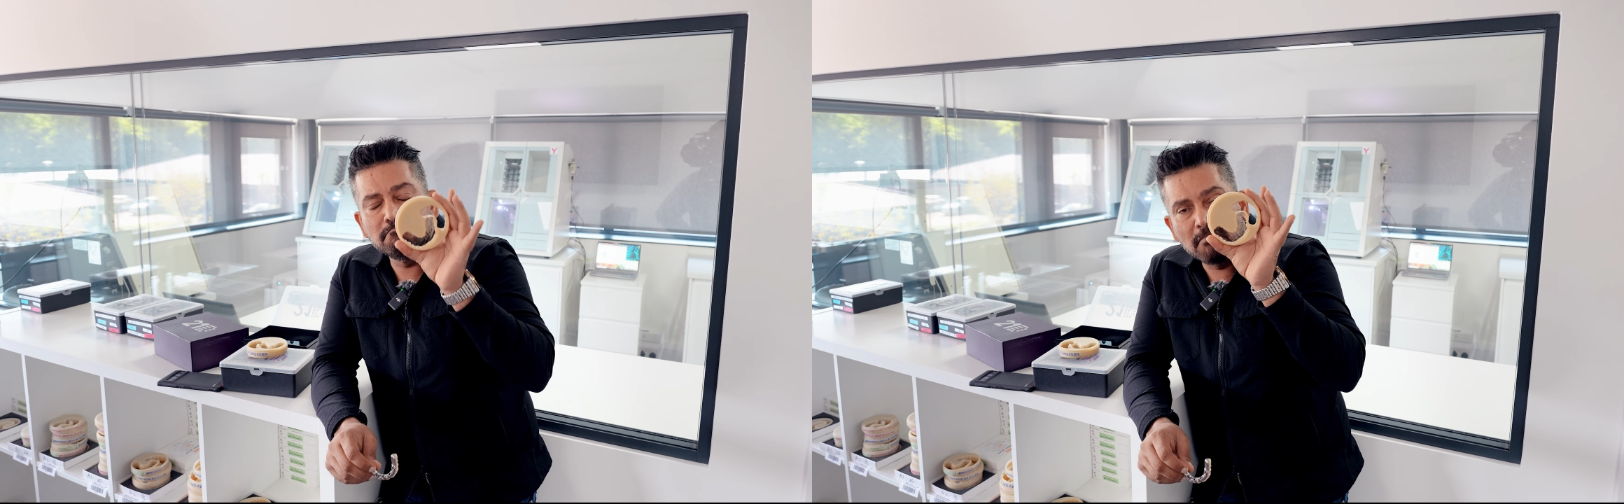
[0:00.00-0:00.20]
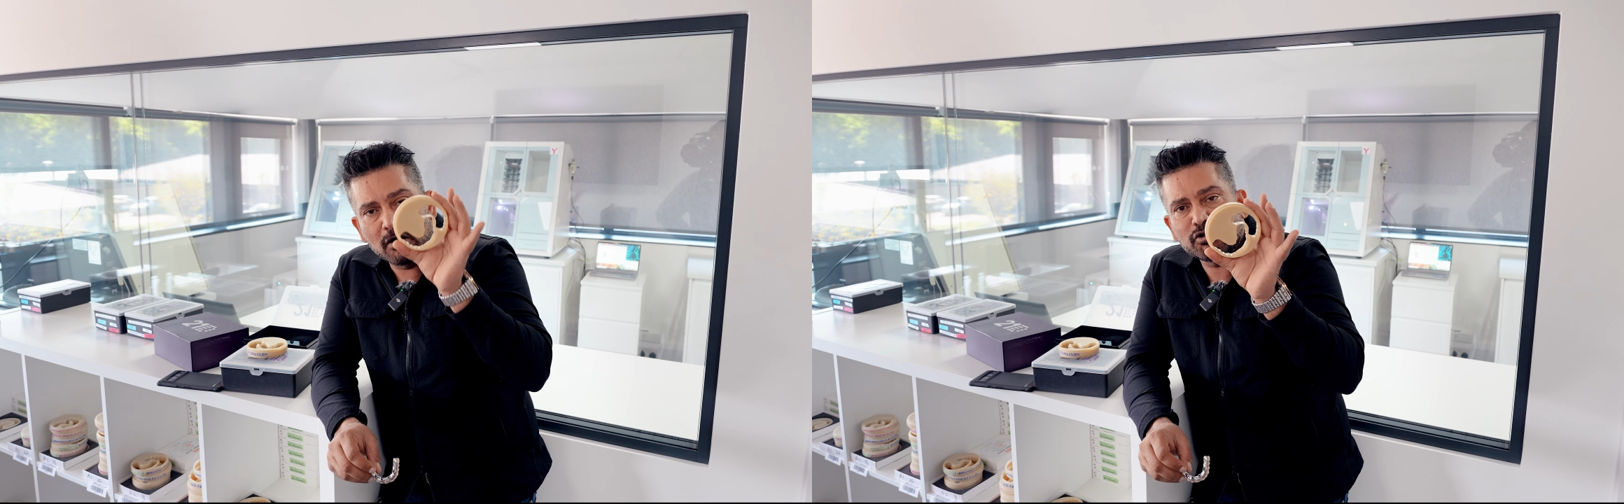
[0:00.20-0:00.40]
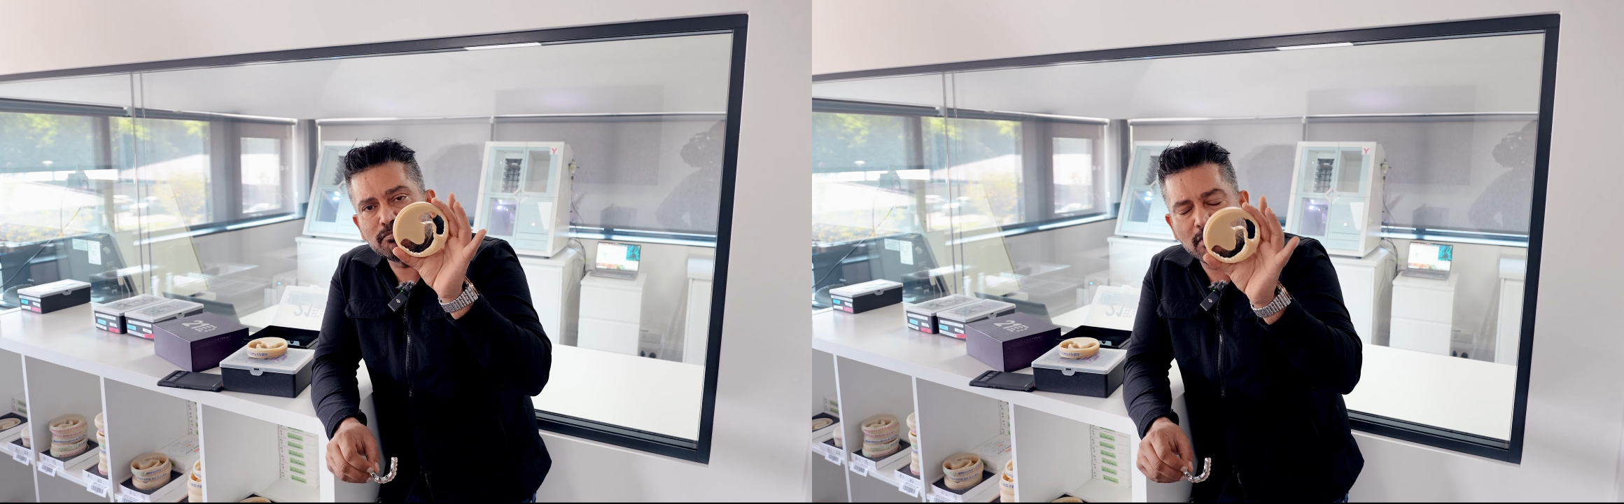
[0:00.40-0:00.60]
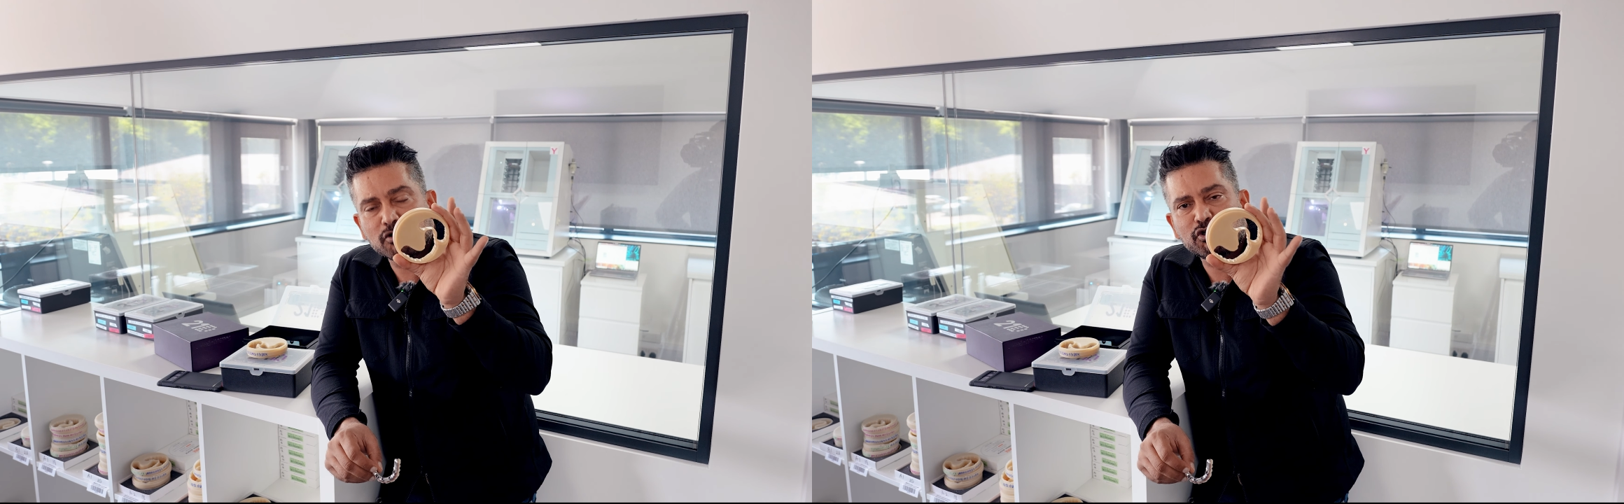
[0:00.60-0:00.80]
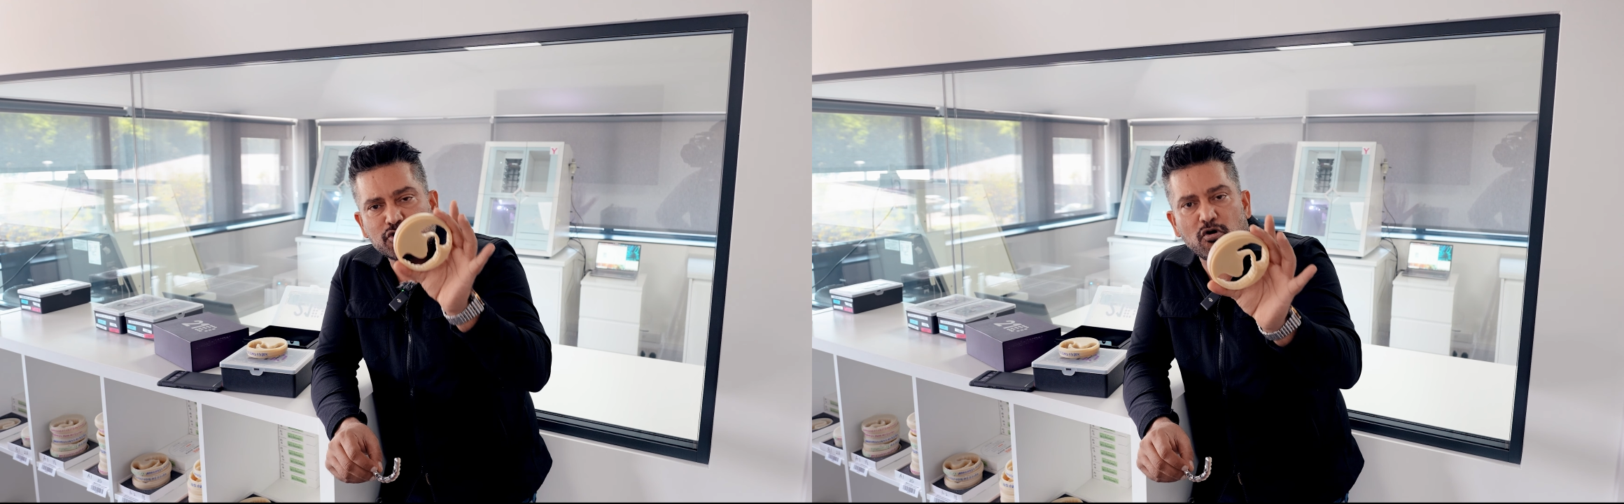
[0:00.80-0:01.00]
much,
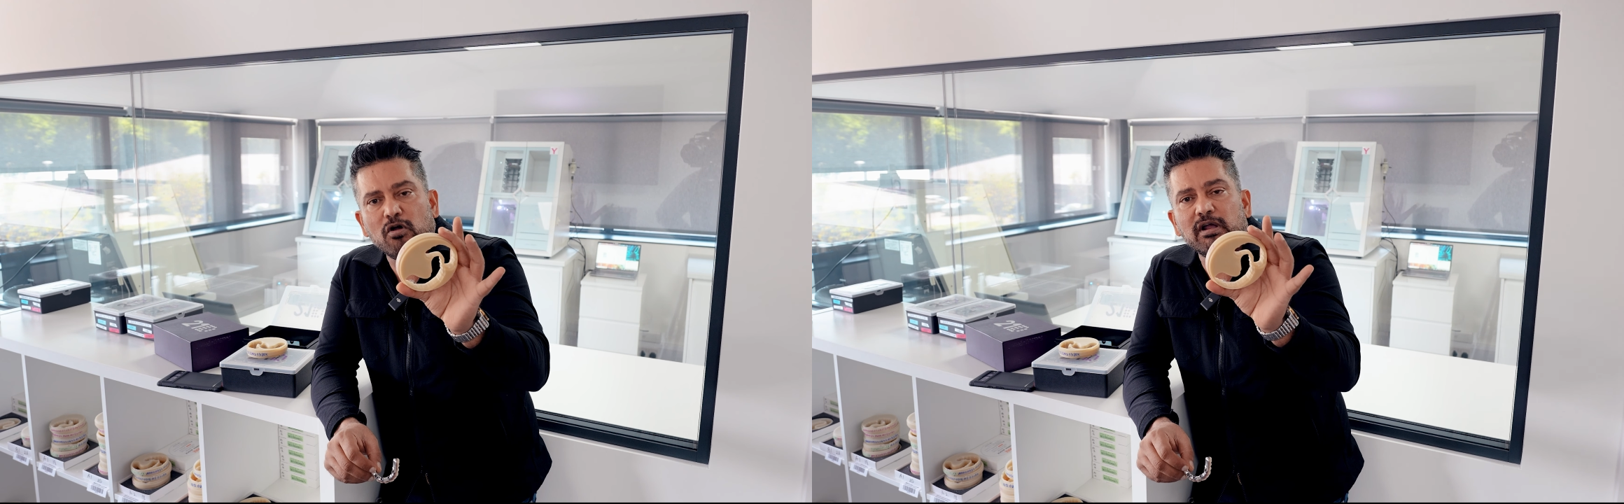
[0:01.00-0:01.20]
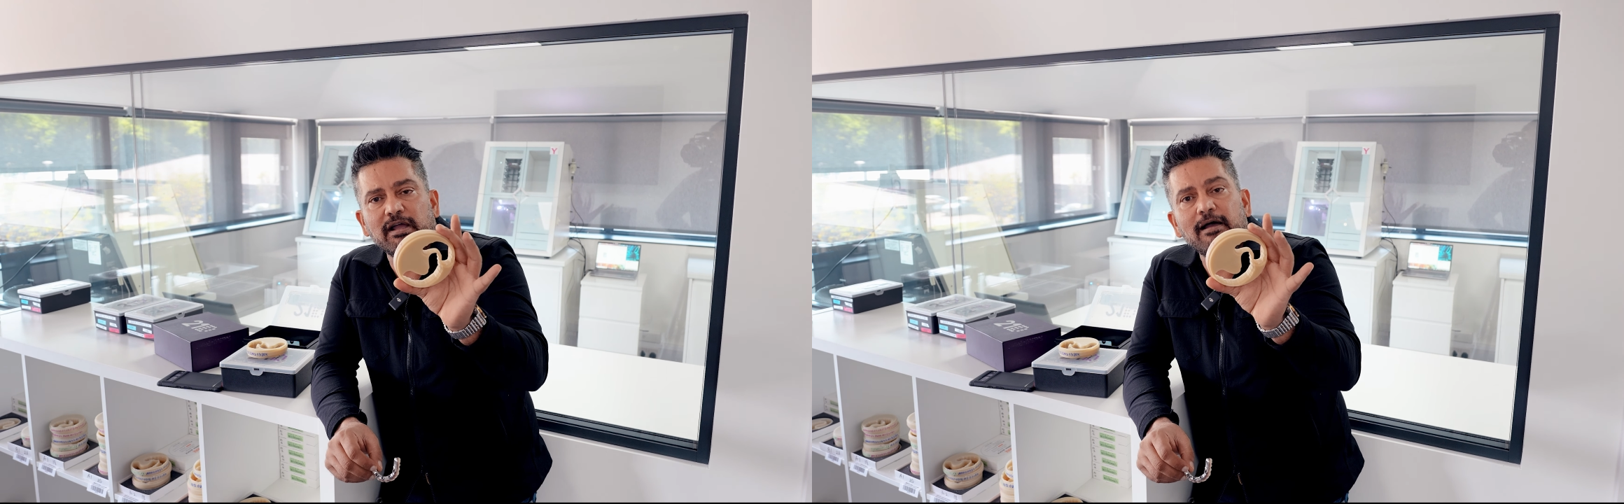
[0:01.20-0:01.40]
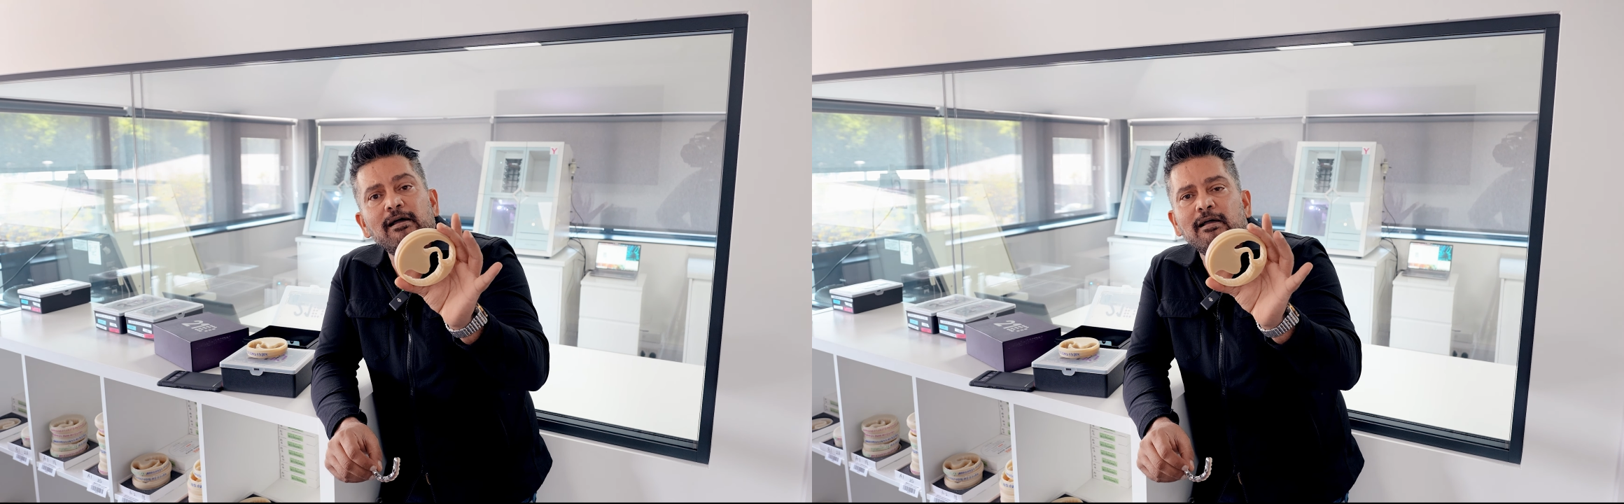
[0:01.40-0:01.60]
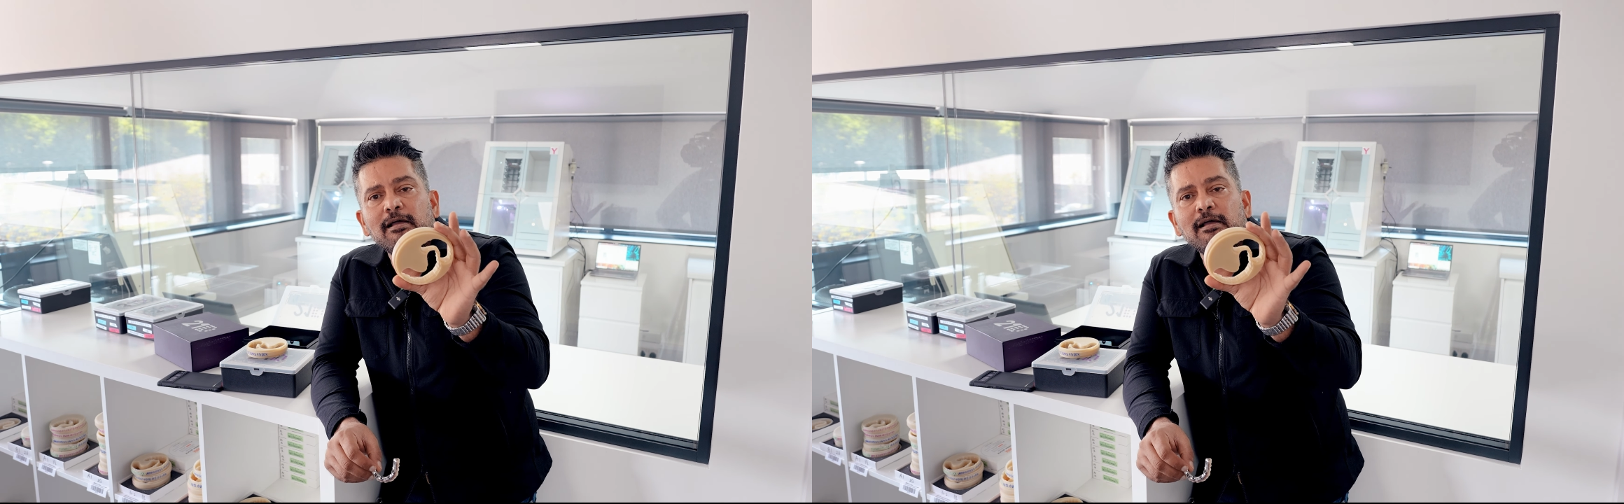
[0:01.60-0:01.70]
much stronger